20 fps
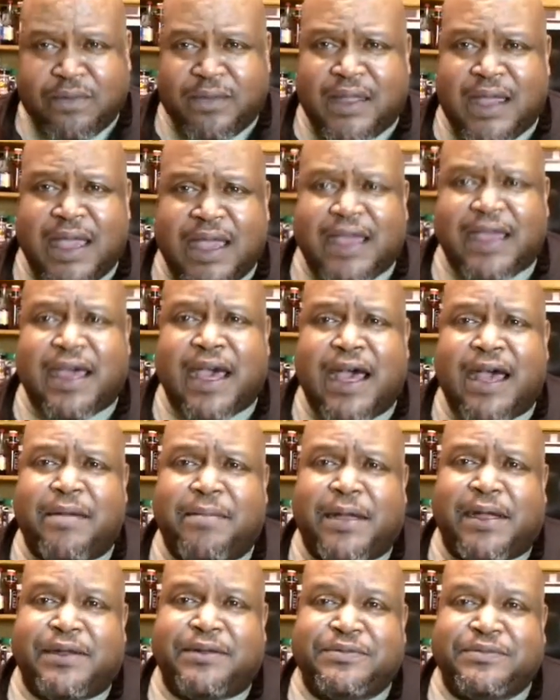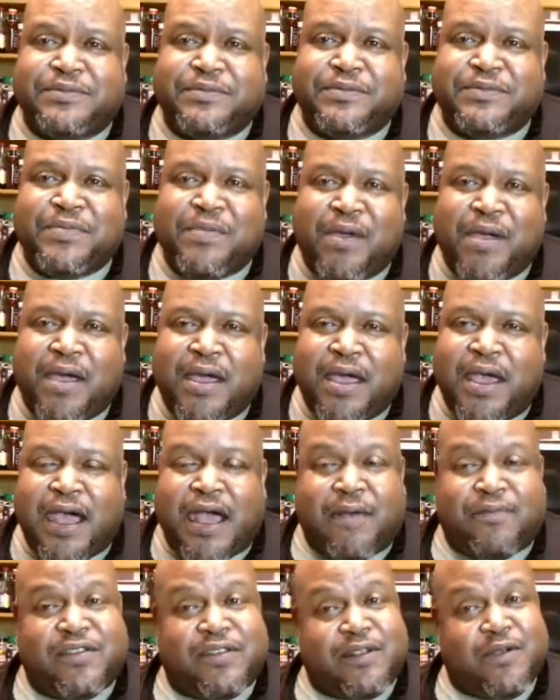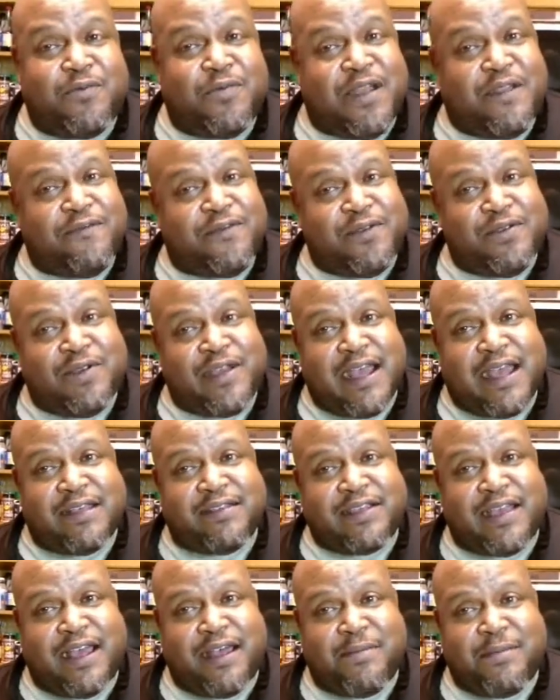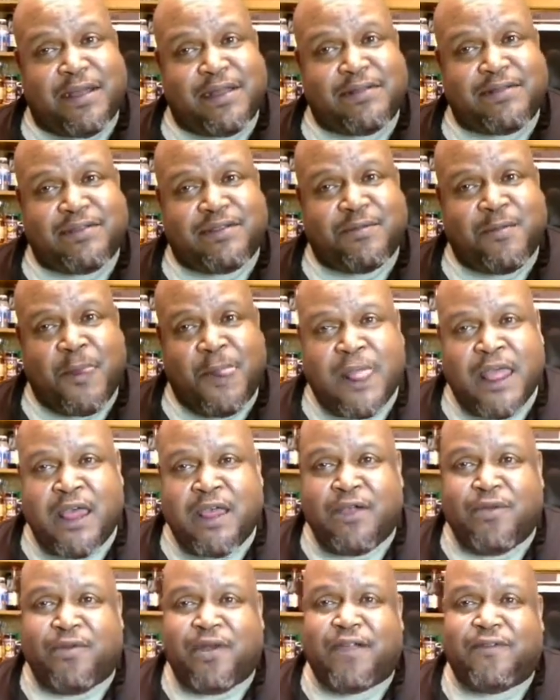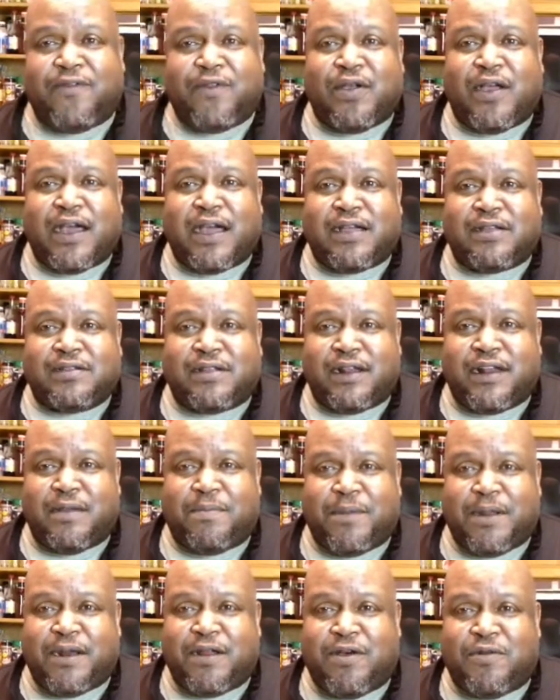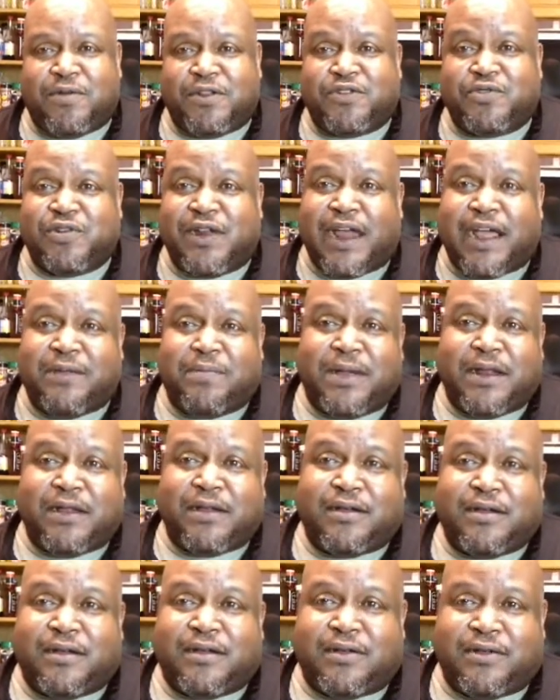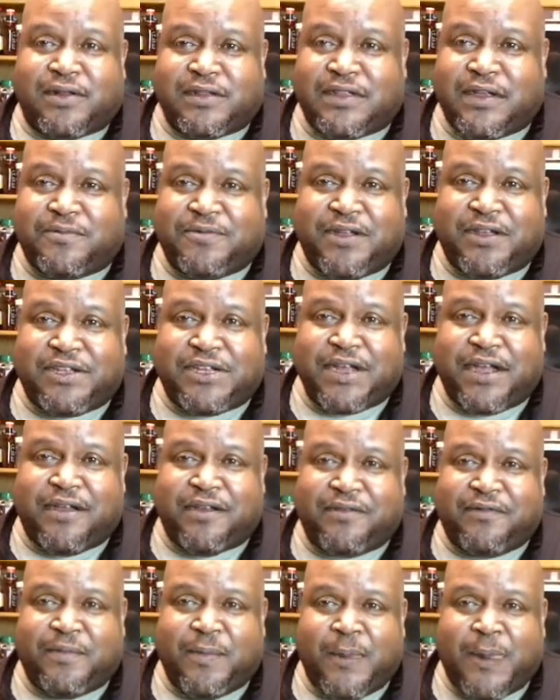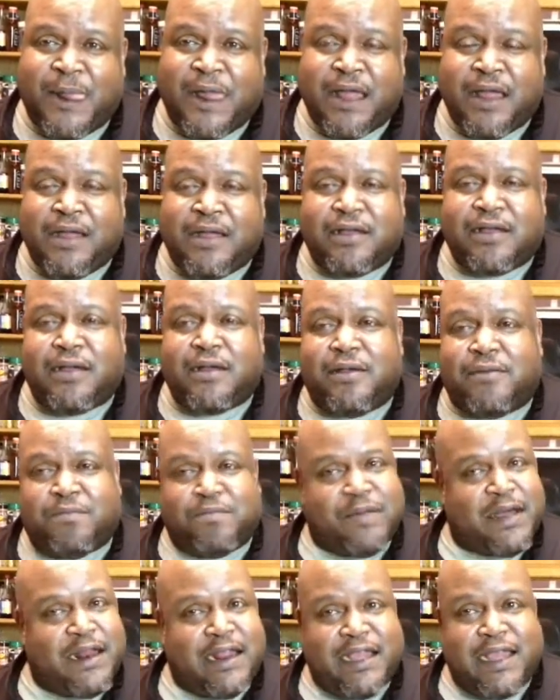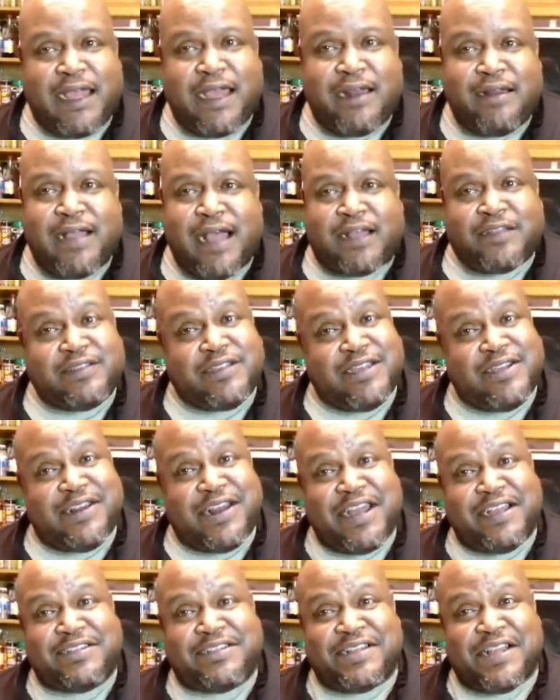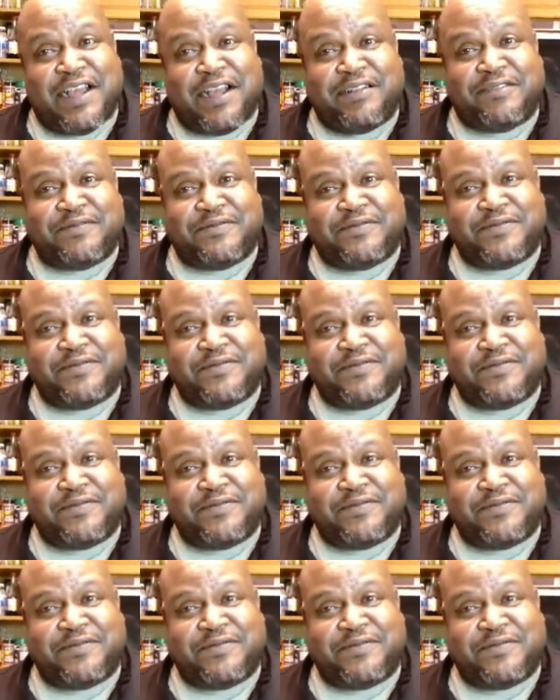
and comment. I'm still waiting for you guys' comments any for you guys to let me know what you like me to cook on Tipsy Chef. But again, I'll see you next time.